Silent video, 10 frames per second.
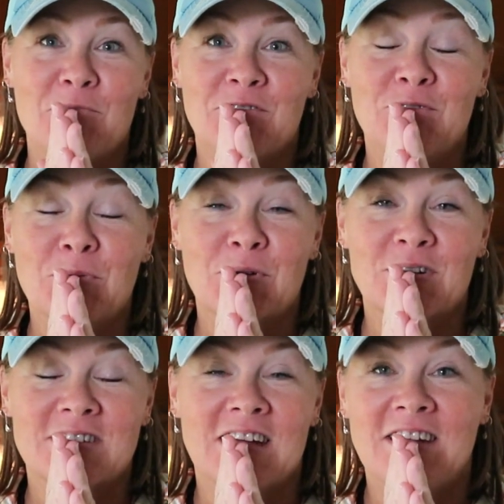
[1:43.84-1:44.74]
I'm super
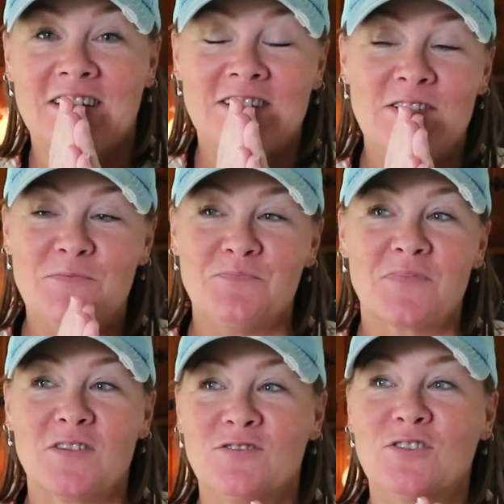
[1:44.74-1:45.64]
excited.
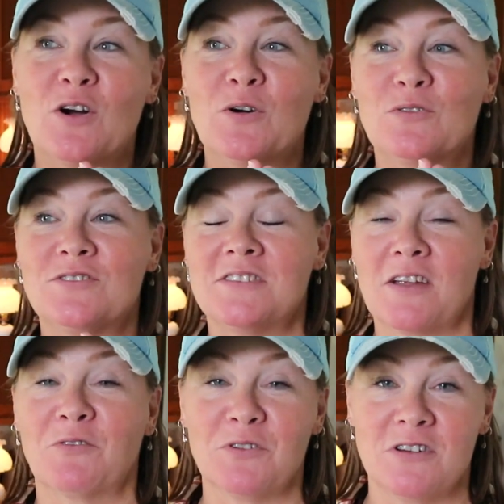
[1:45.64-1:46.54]
So
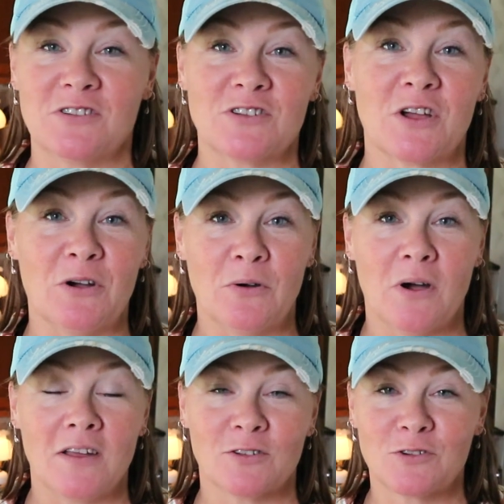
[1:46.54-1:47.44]
several years ago,
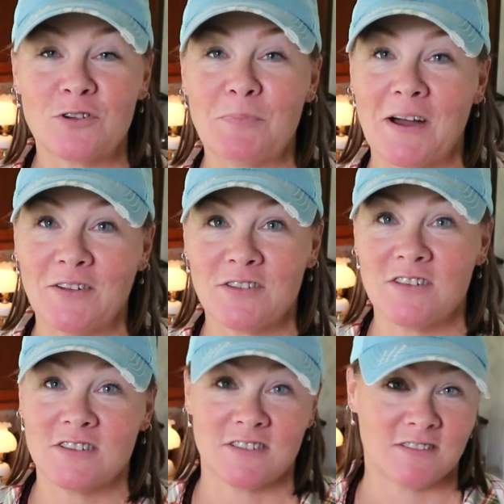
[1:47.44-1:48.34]
I learned about
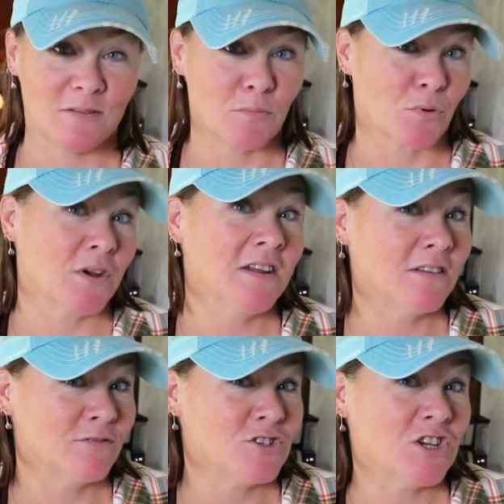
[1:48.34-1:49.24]
this breed
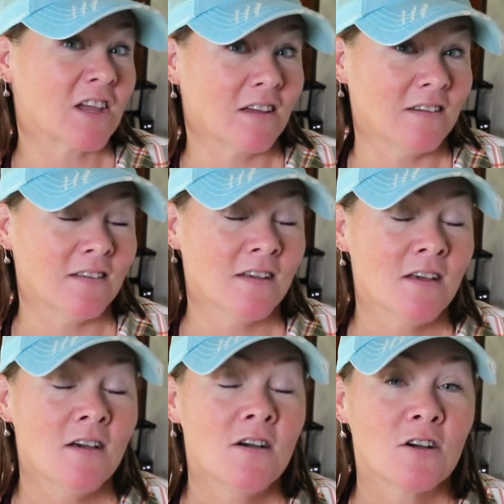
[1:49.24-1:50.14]
of chicken
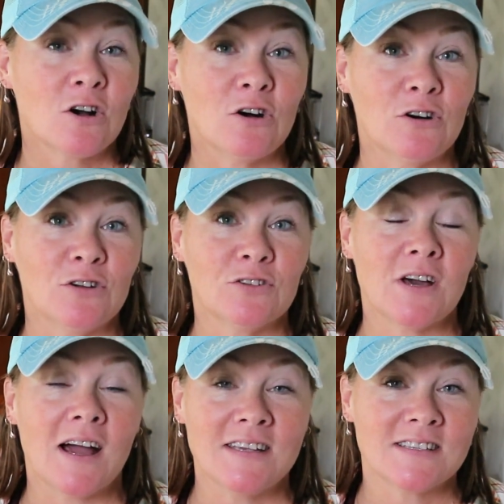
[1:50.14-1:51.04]

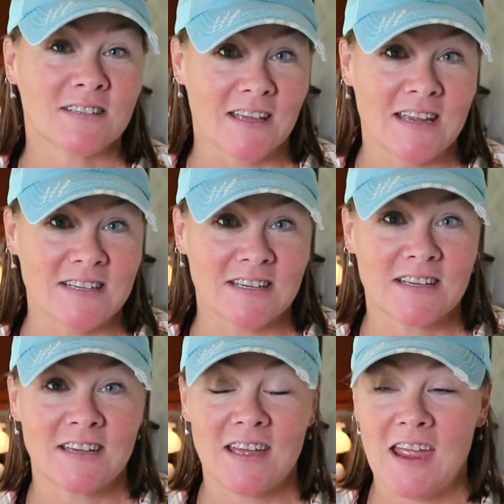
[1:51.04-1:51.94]
called
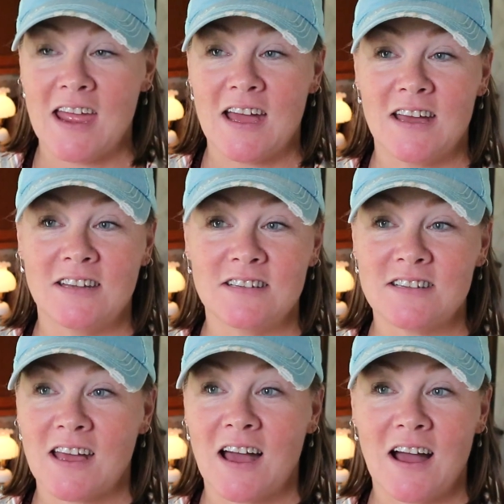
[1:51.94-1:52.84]
Icelandic
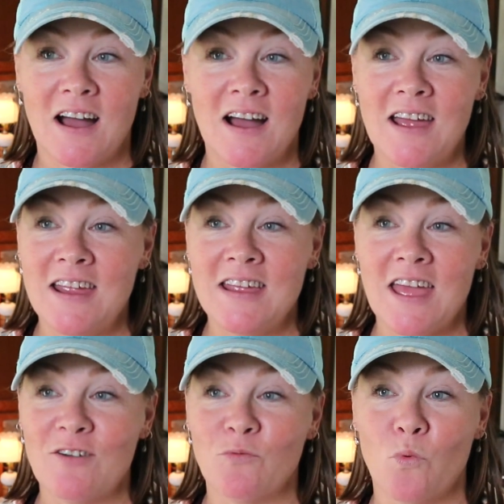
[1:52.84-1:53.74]
and I
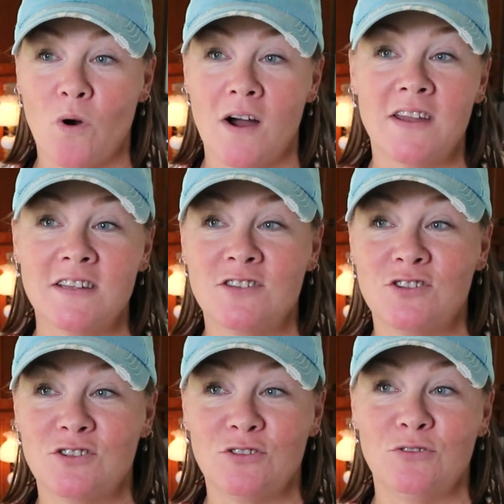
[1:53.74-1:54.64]
have wanted
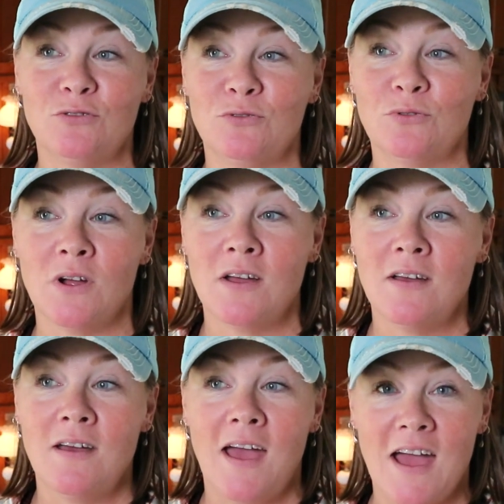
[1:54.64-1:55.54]
to
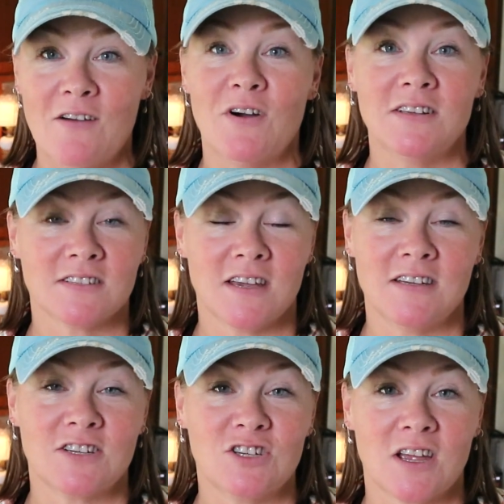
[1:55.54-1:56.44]
have
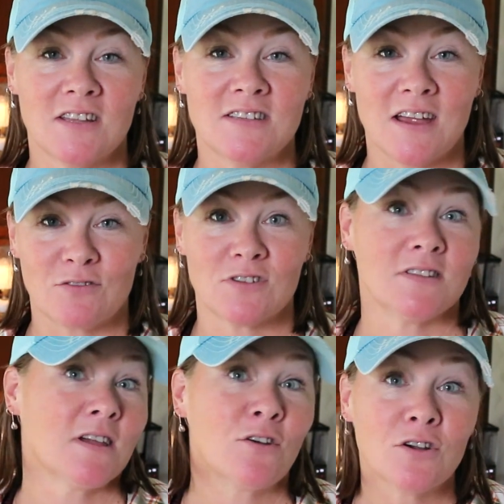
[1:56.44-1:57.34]
Icelandic chickens ever
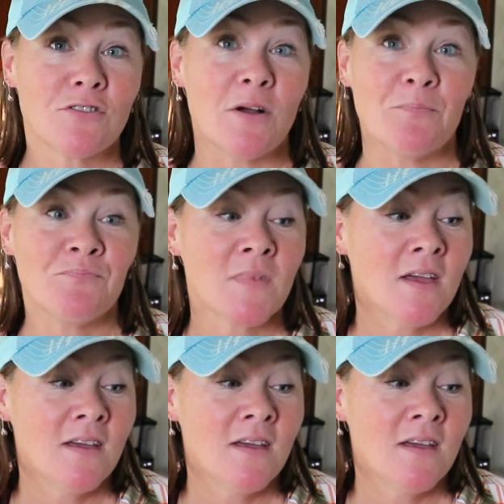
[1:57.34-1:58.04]
since I heard of them